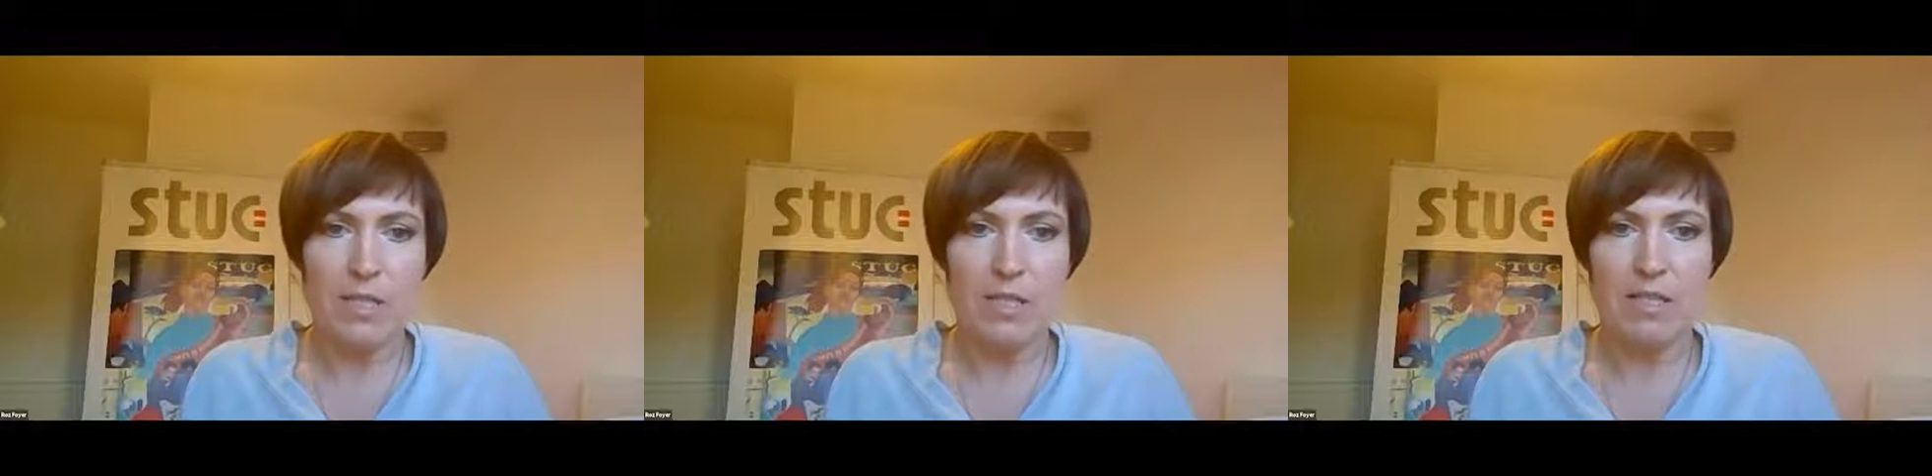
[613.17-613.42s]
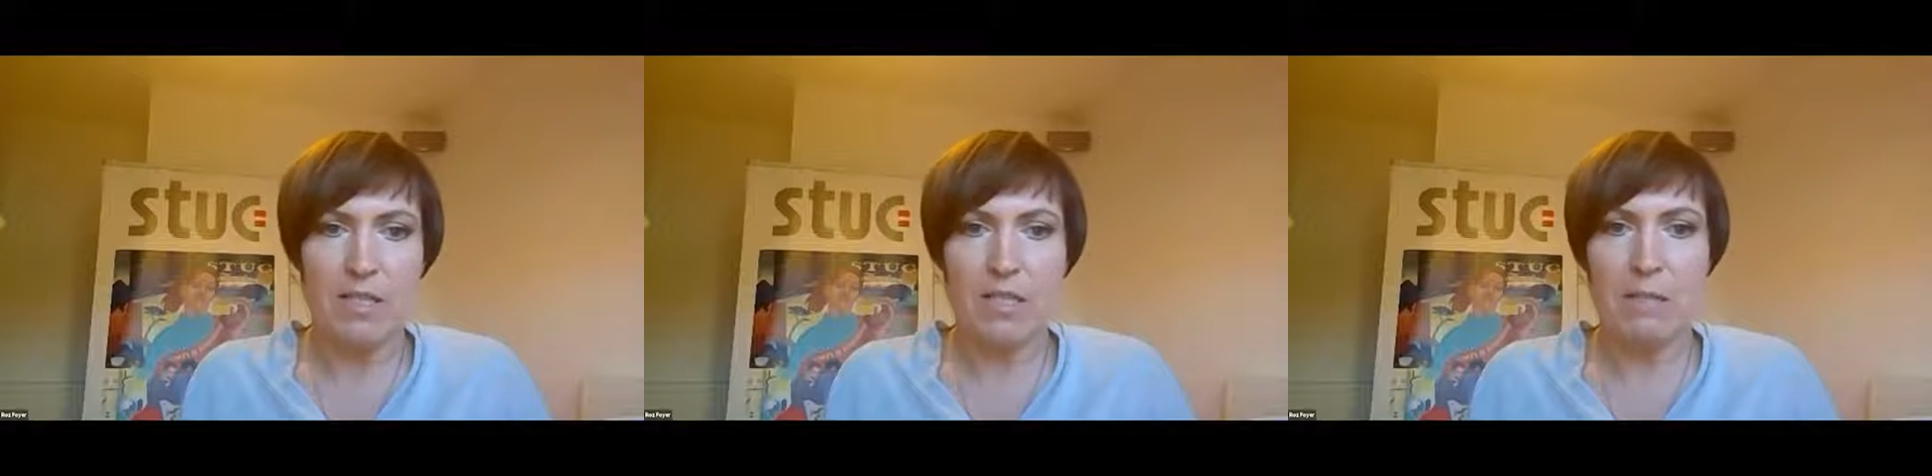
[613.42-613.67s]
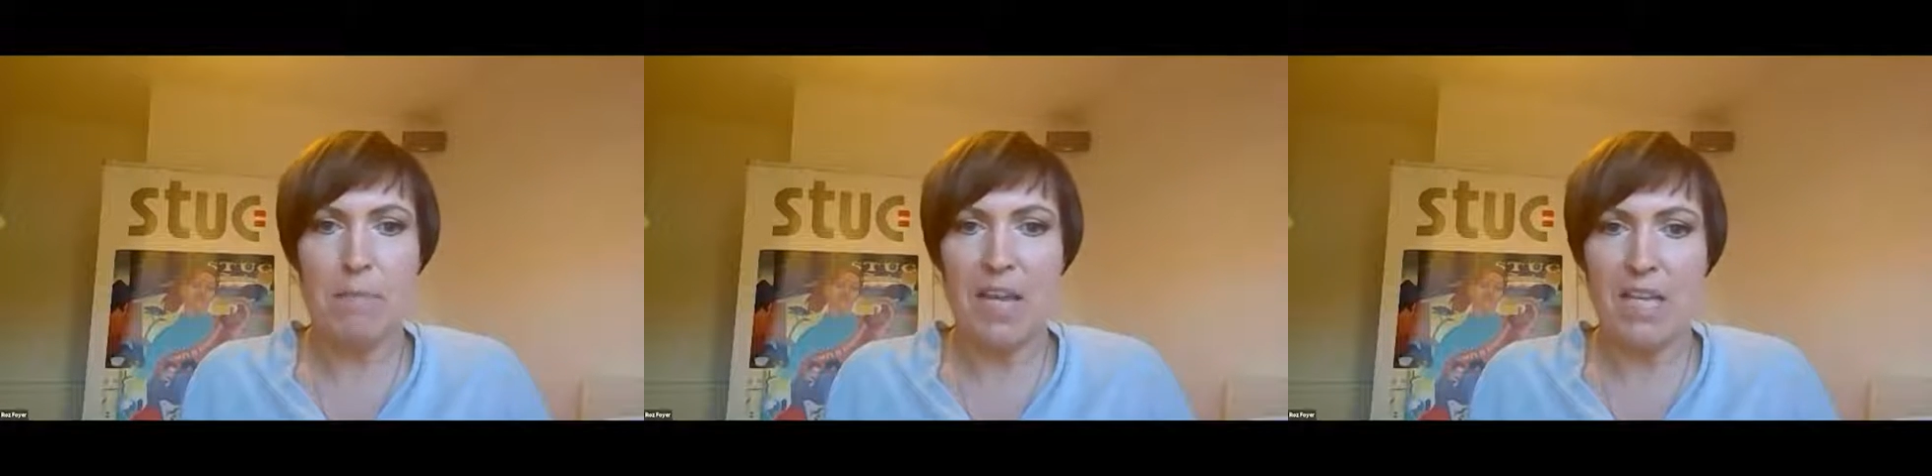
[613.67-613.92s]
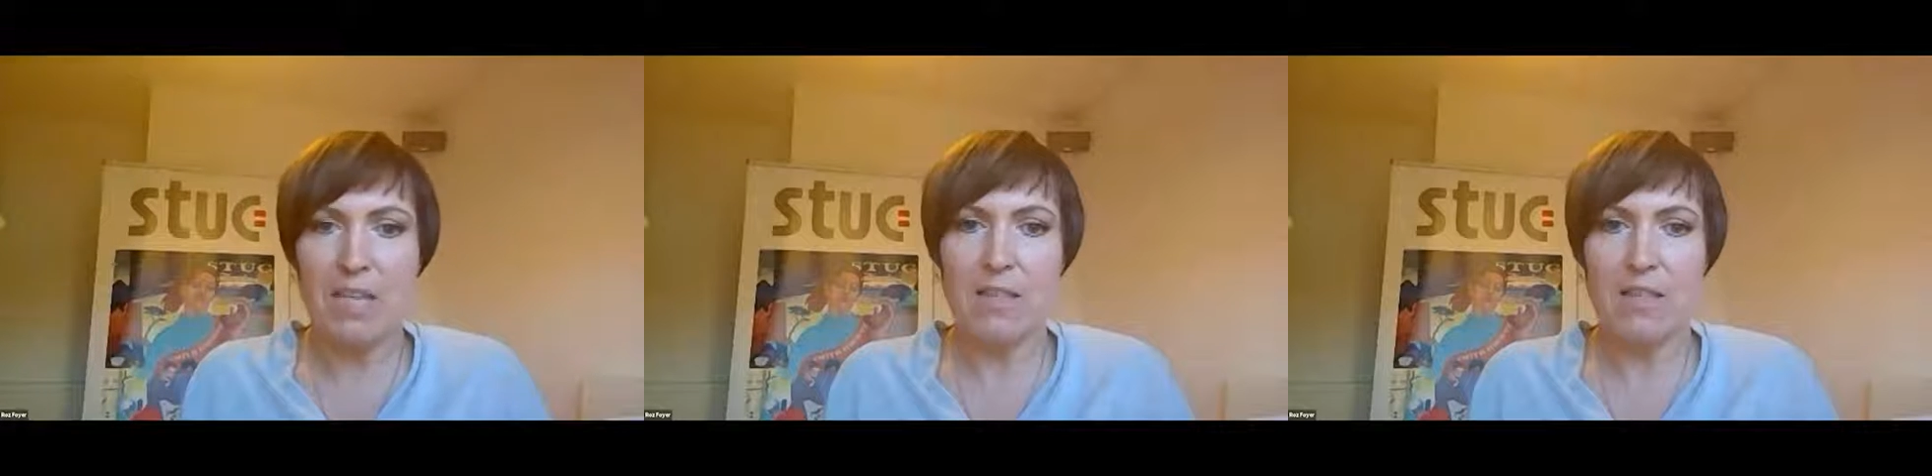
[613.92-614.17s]
that
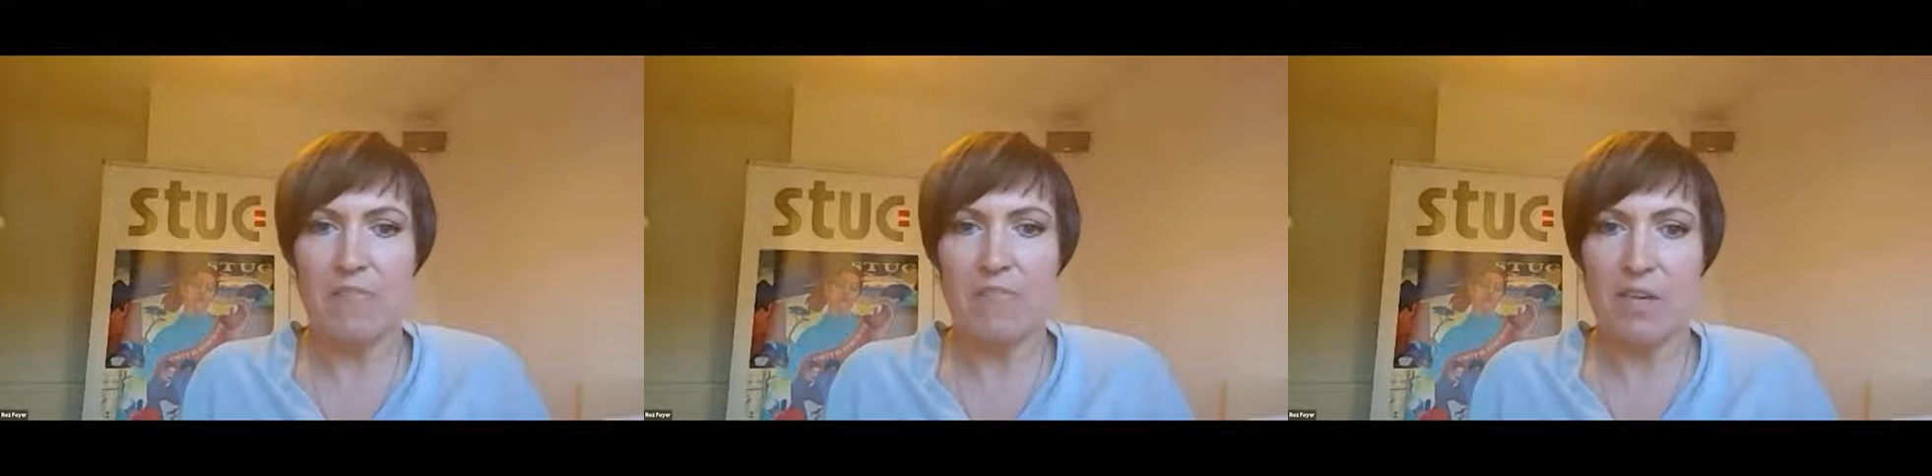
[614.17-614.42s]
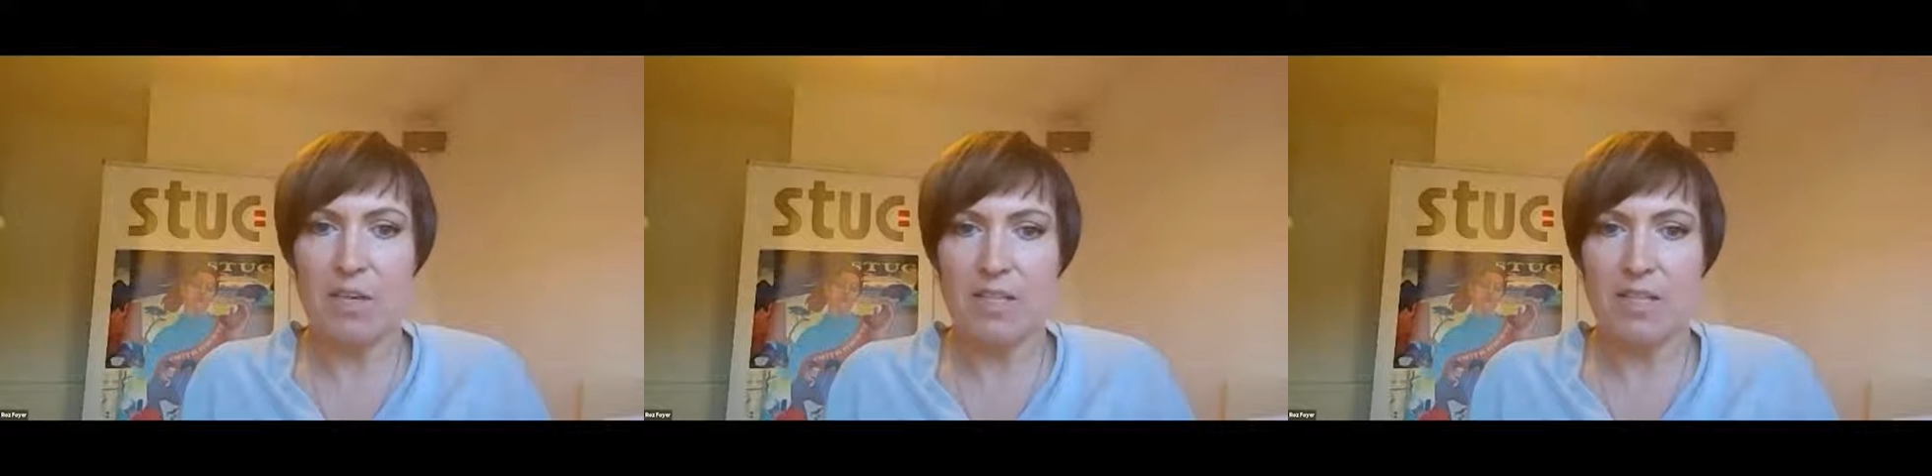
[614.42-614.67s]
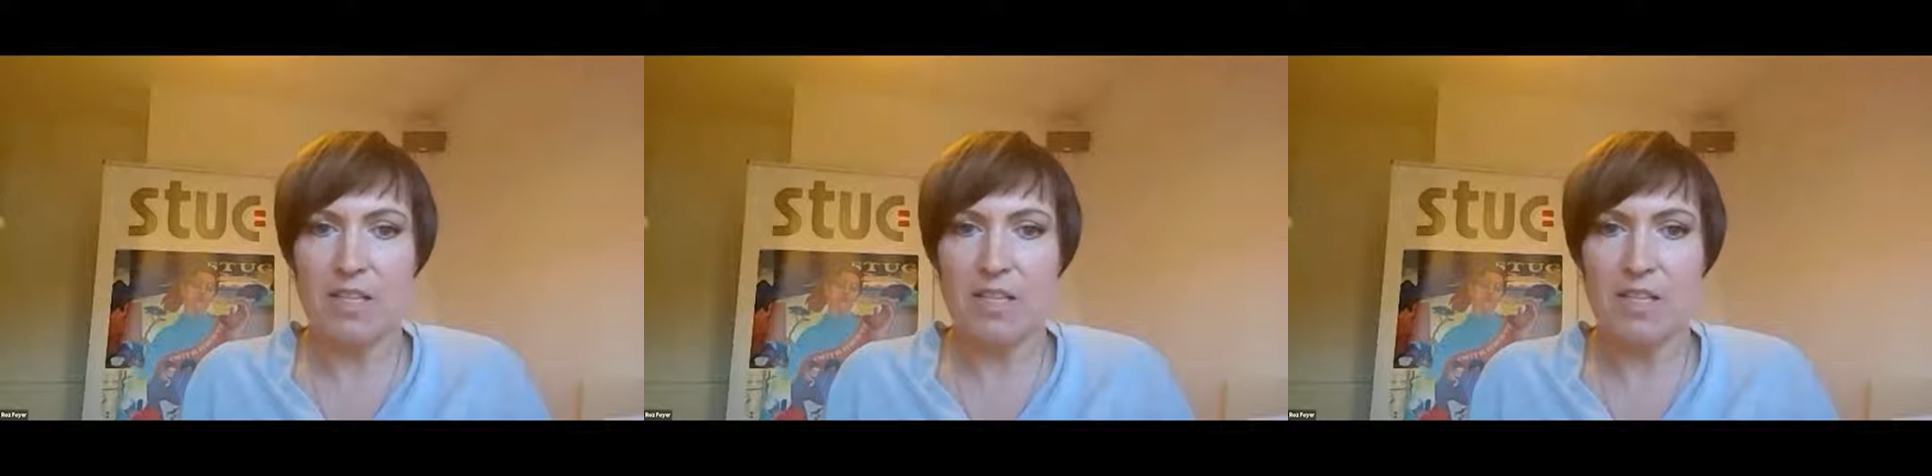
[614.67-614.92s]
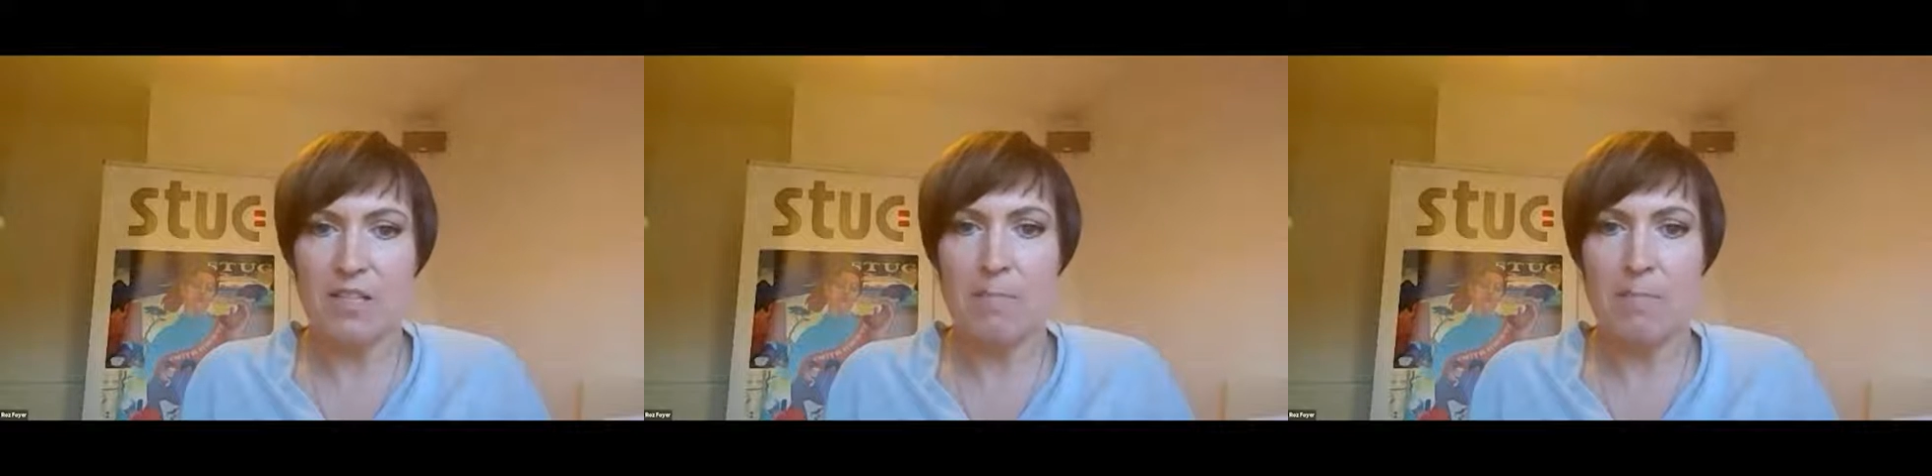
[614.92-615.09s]
despite the differences,